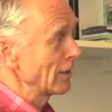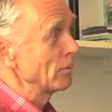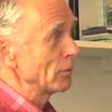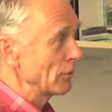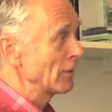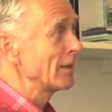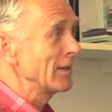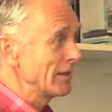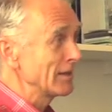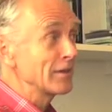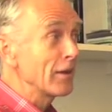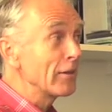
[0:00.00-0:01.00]
hemisphere than in
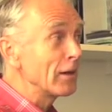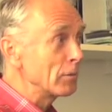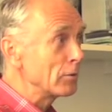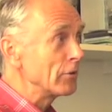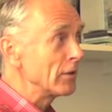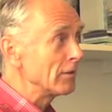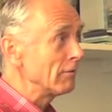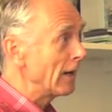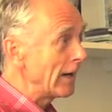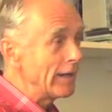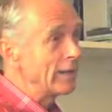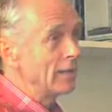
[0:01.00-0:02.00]
the southern hemisphere. Why?